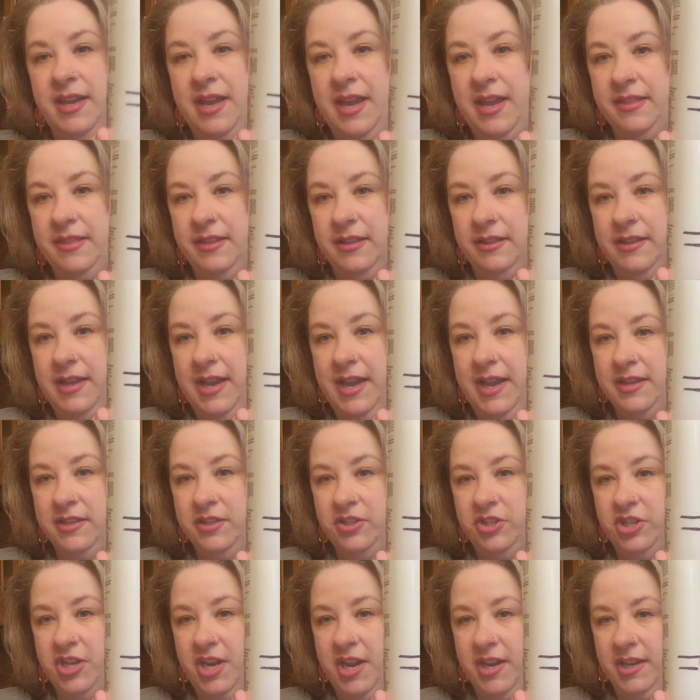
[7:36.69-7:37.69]
At the
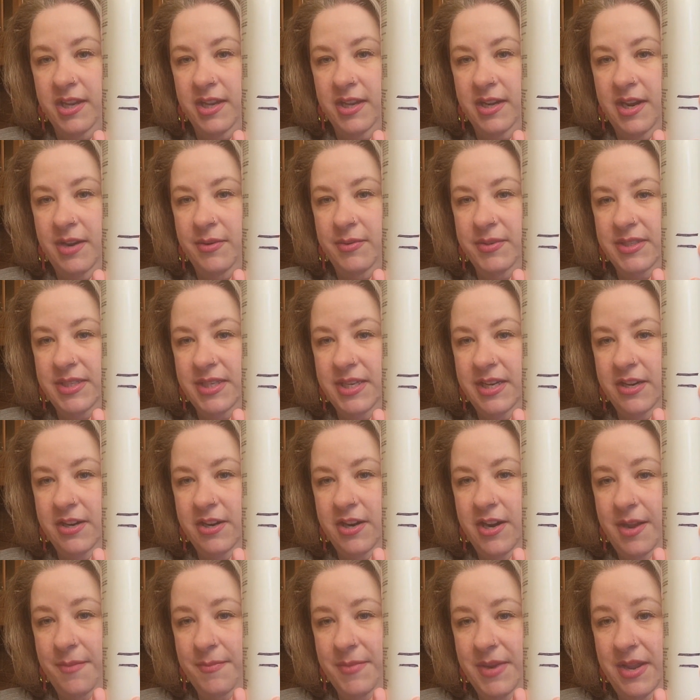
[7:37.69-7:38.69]
last check-in, I was
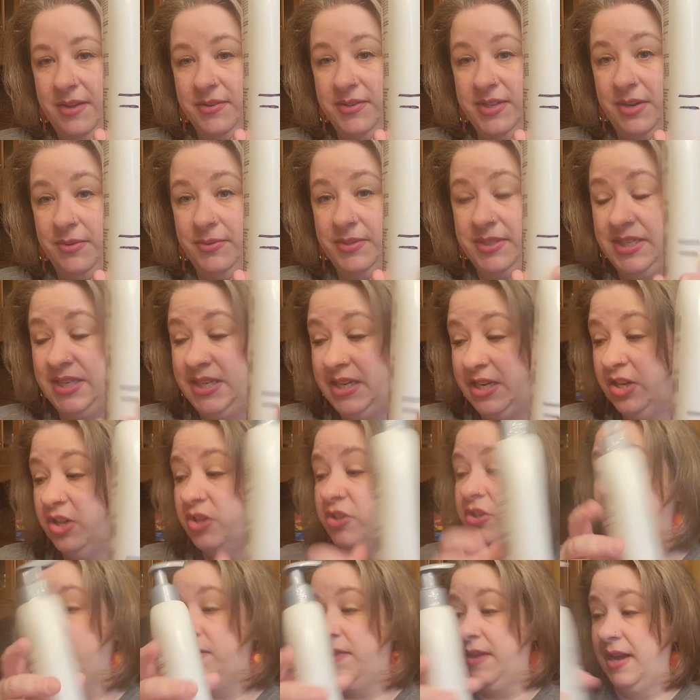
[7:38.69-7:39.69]
here. I'm now down to here,
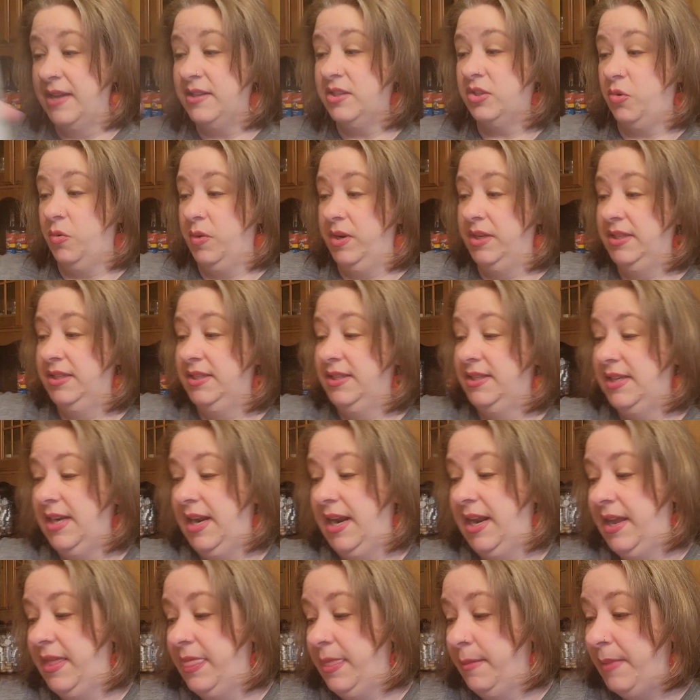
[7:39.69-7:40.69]
so that's going to
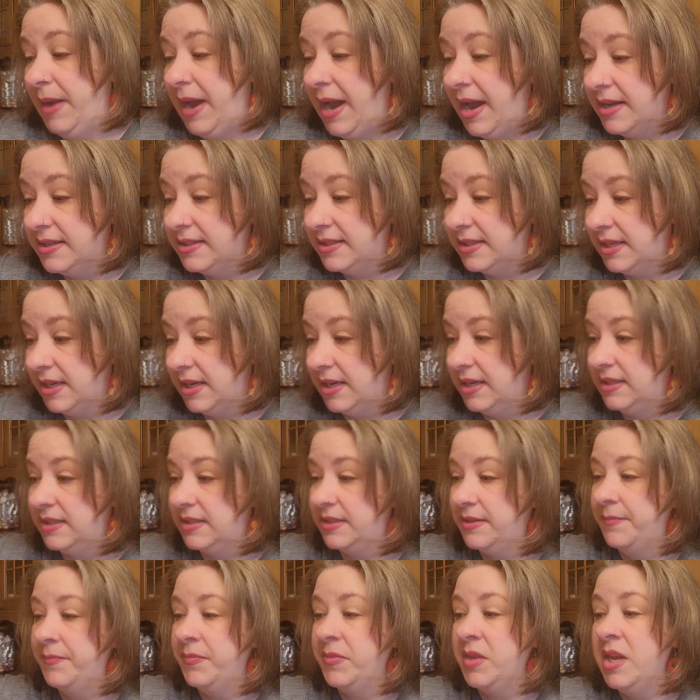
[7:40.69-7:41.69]
stay in the basket.